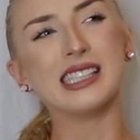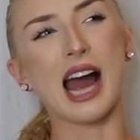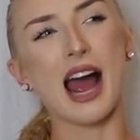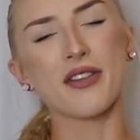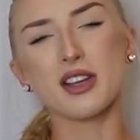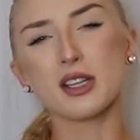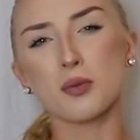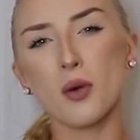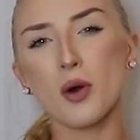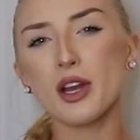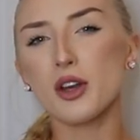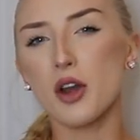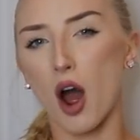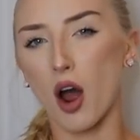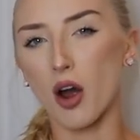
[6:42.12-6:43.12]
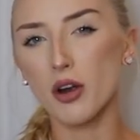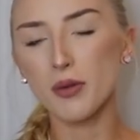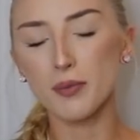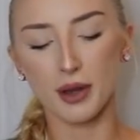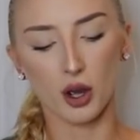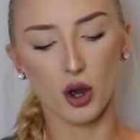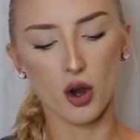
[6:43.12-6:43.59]
At this point,
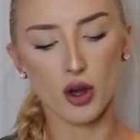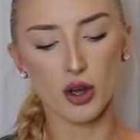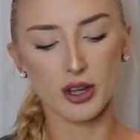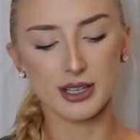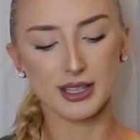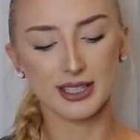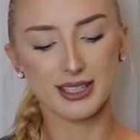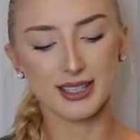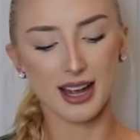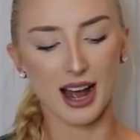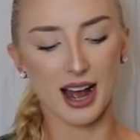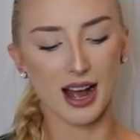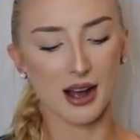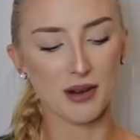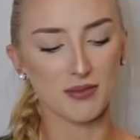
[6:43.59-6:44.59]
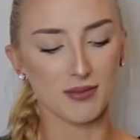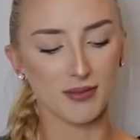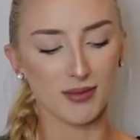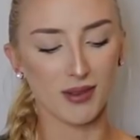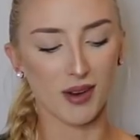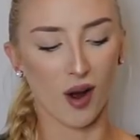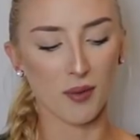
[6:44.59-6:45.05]
no, because
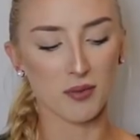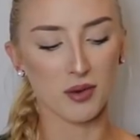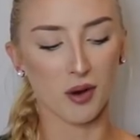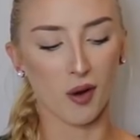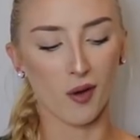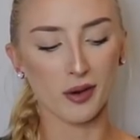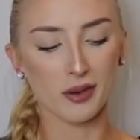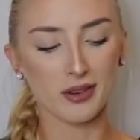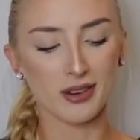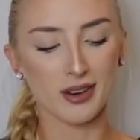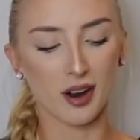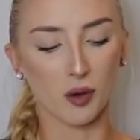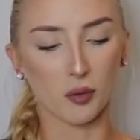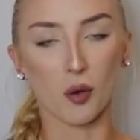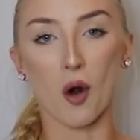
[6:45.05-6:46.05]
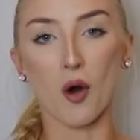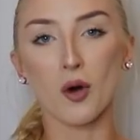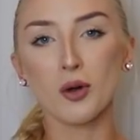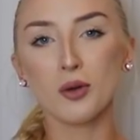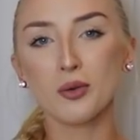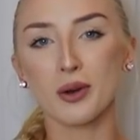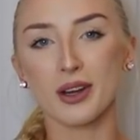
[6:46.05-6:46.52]
I'm on a
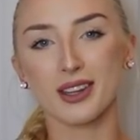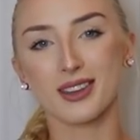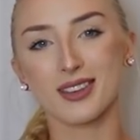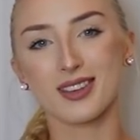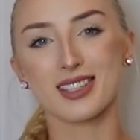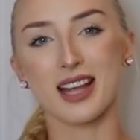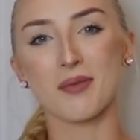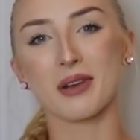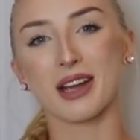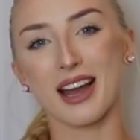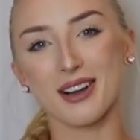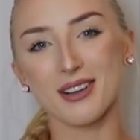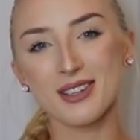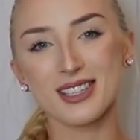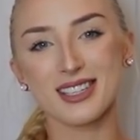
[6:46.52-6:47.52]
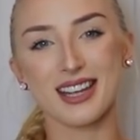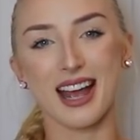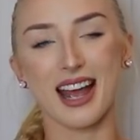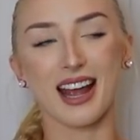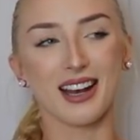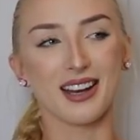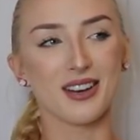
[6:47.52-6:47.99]
roll with something else
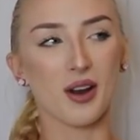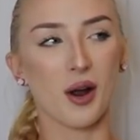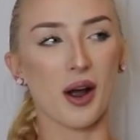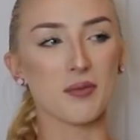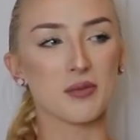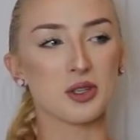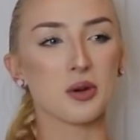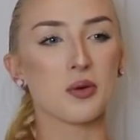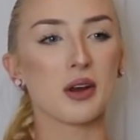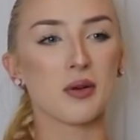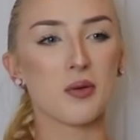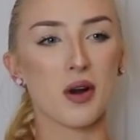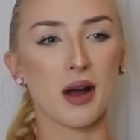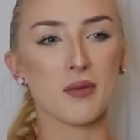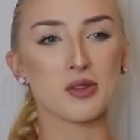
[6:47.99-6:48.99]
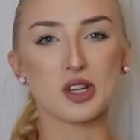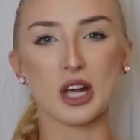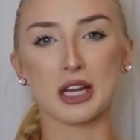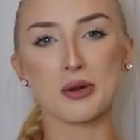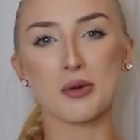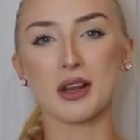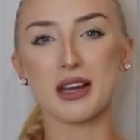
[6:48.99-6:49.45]
and I'm doing what I'm
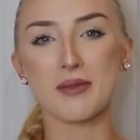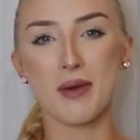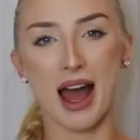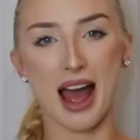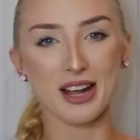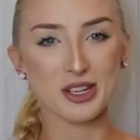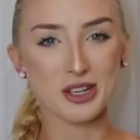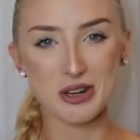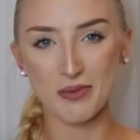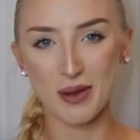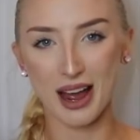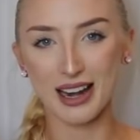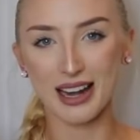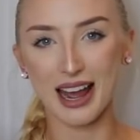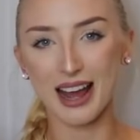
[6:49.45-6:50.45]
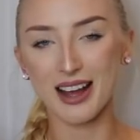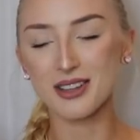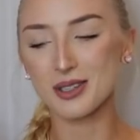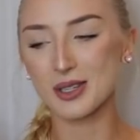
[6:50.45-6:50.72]
genuinely passionate about now.